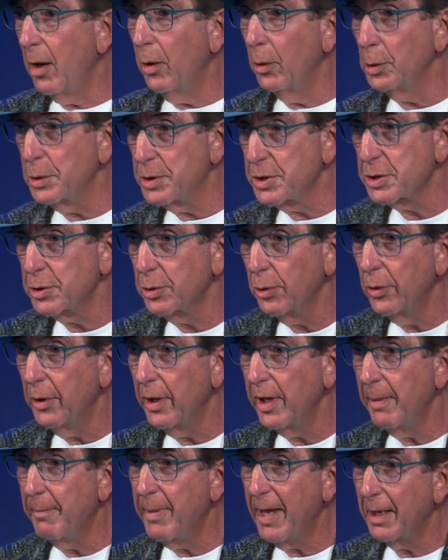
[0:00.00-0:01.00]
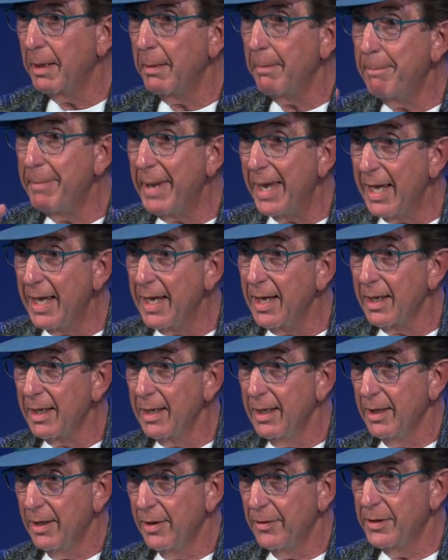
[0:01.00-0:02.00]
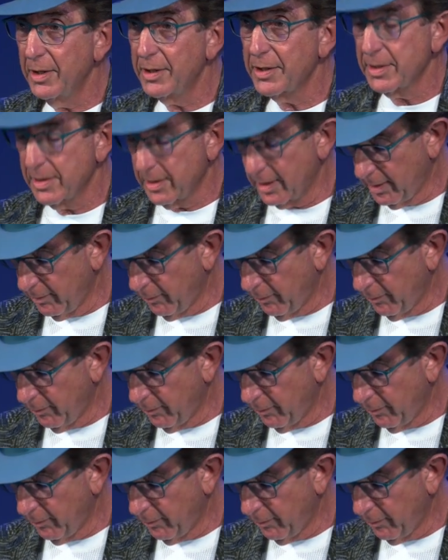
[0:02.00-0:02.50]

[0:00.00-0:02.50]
old story about a bear that's